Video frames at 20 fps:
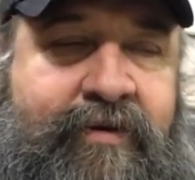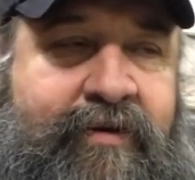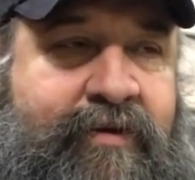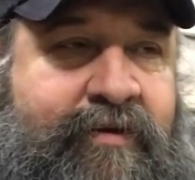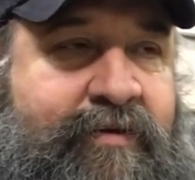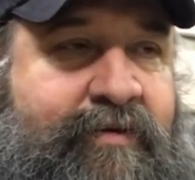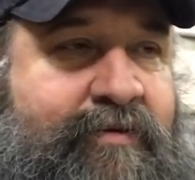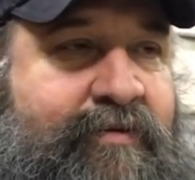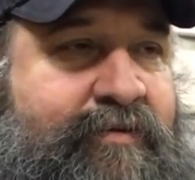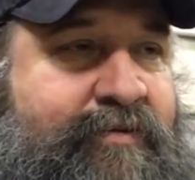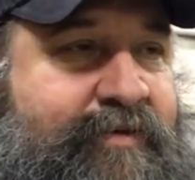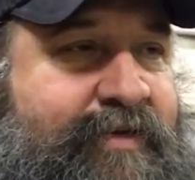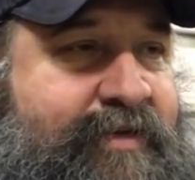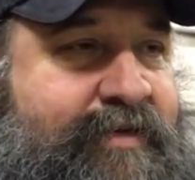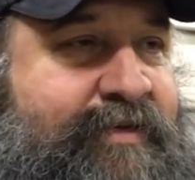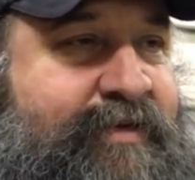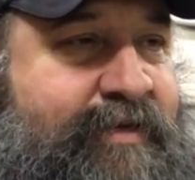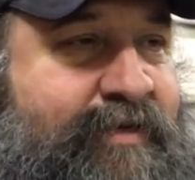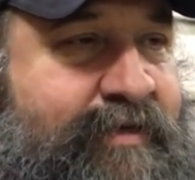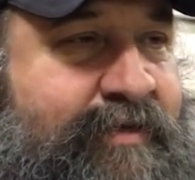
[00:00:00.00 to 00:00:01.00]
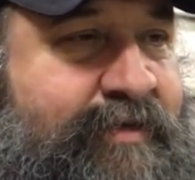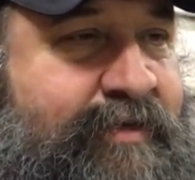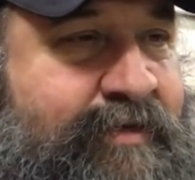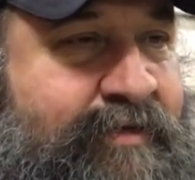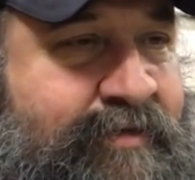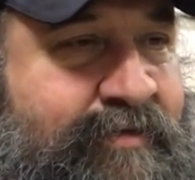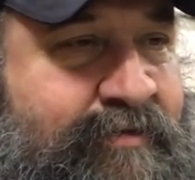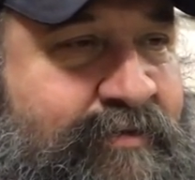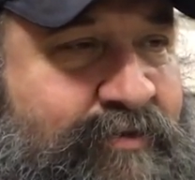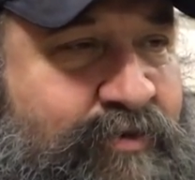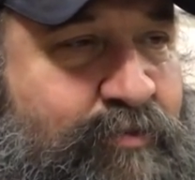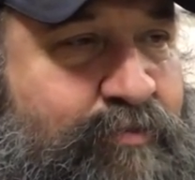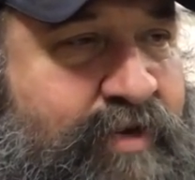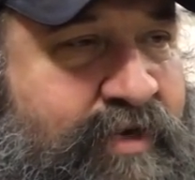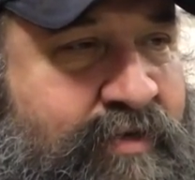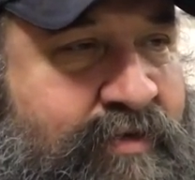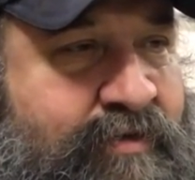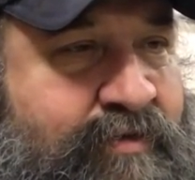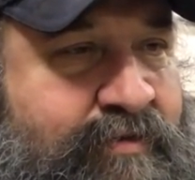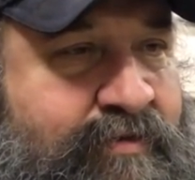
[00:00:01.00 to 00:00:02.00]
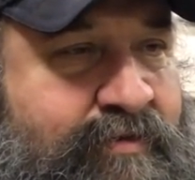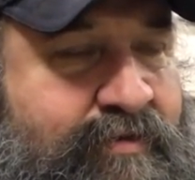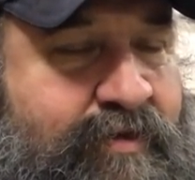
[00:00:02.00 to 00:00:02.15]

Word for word: uh, getting editing a little better.